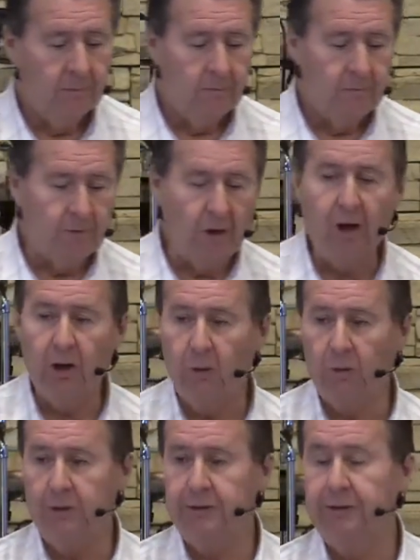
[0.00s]

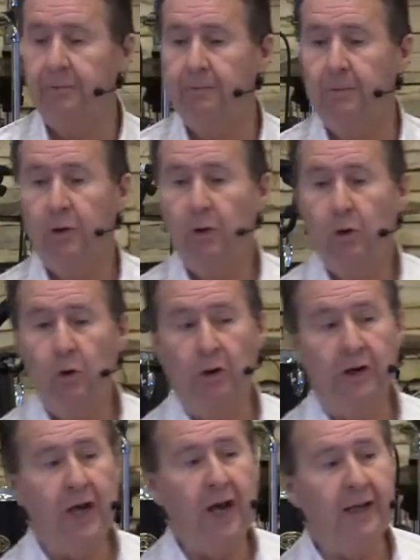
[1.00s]
followers who are
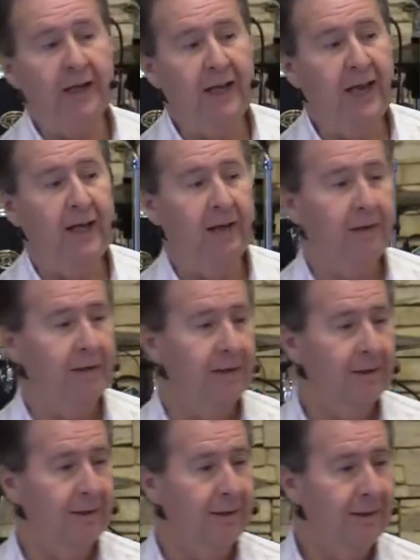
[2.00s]
not yet
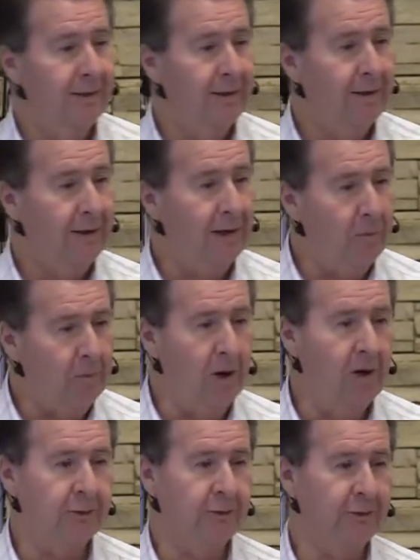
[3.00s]

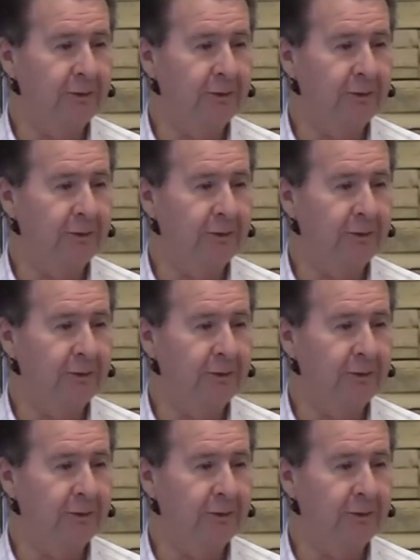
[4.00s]
apostles,